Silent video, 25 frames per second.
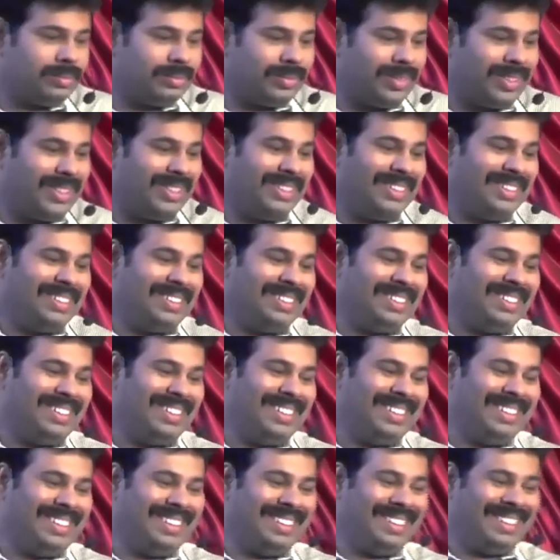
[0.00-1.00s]

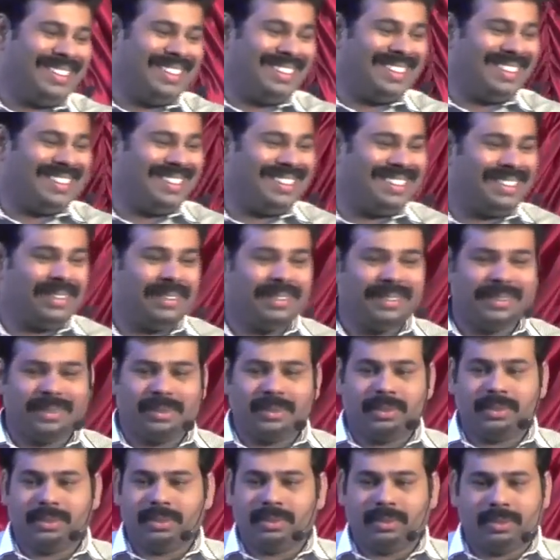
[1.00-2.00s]
Hindi?
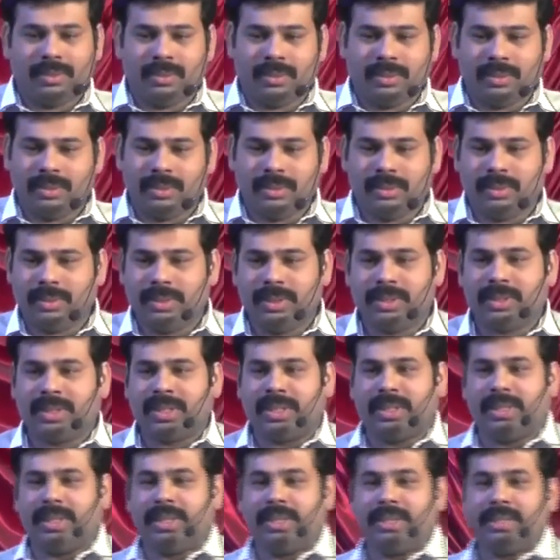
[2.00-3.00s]
No, it
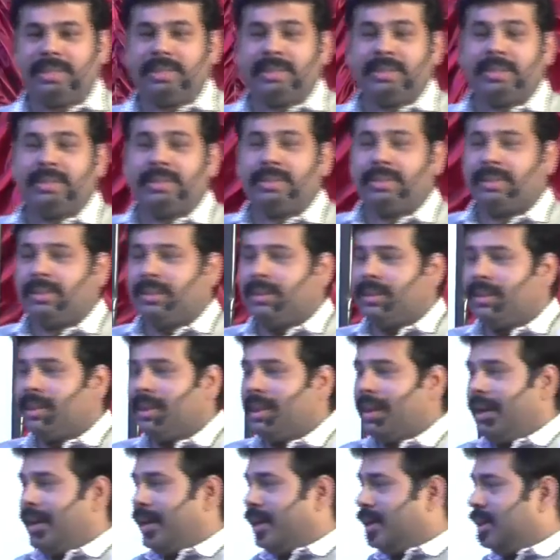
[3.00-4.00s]
cannot
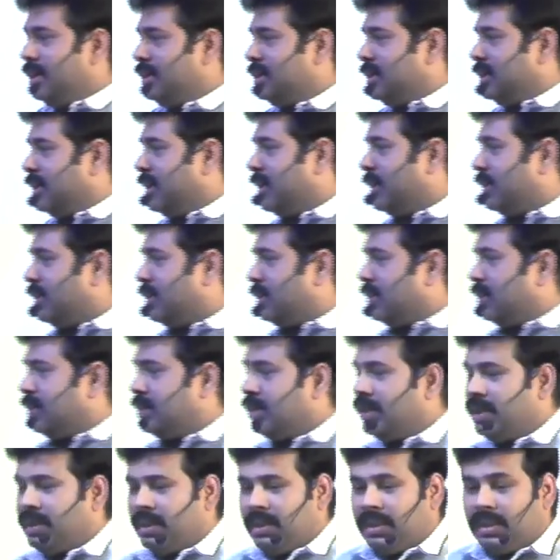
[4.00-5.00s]
understand
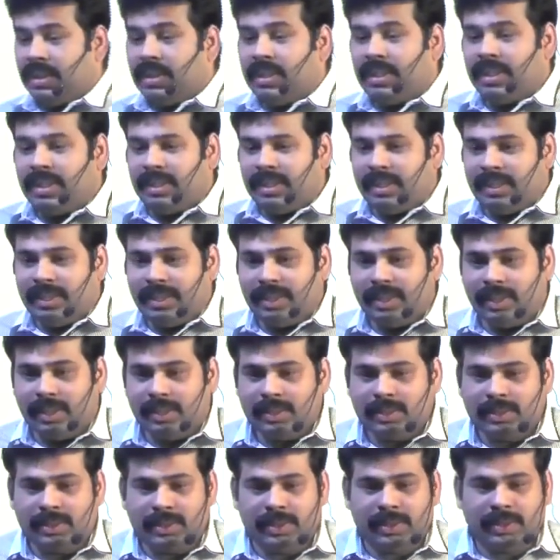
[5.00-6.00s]
Hindi
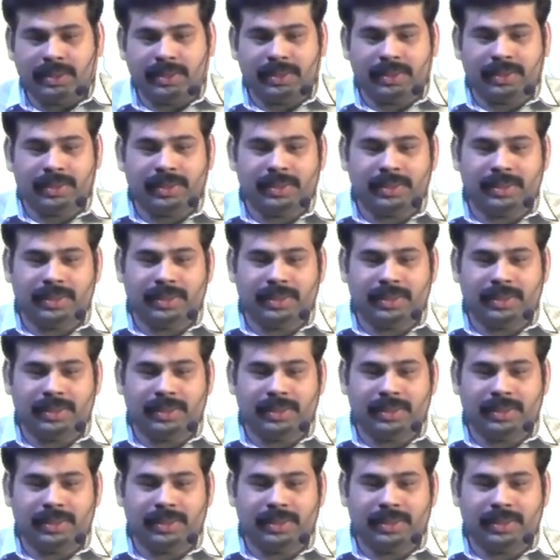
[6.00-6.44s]
also.